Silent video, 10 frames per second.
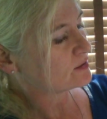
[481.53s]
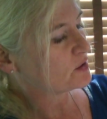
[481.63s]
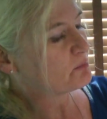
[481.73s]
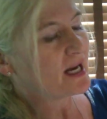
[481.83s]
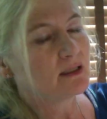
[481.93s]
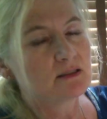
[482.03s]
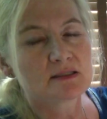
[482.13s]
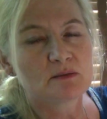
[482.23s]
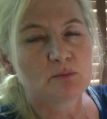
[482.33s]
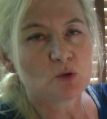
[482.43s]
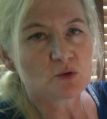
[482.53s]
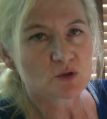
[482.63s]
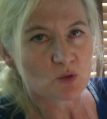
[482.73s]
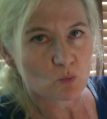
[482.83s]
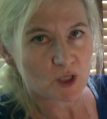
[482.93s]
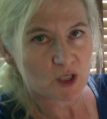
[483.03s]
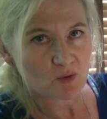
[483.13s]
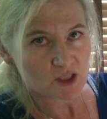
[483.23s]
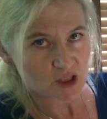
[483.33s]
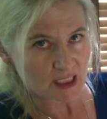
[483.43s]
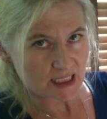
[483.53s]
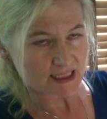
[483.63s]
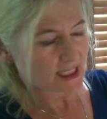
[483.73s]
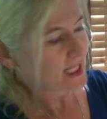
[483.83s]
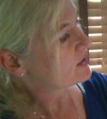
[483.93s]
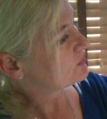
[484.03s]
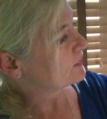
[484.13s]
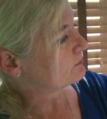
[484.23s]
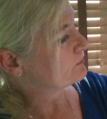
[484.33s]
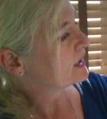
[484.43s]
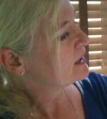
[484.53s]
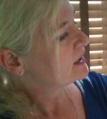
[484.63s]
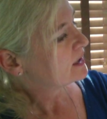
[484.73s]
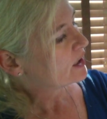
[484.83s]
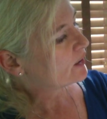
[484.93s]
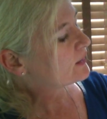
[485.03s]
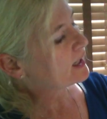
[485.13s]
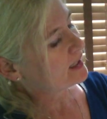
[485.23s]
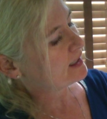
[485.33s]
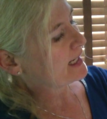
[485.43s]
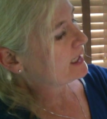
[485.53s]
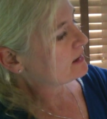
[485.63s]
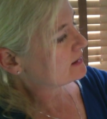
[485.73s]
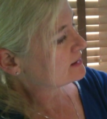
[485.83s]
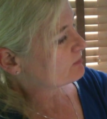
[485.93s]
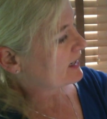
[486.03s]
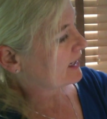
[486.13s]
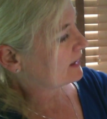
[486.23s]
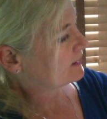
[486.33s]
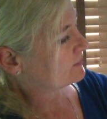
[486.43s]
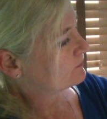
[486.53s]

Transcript: that you balance the balls on when you actually need to hit them. Okay, and in this bag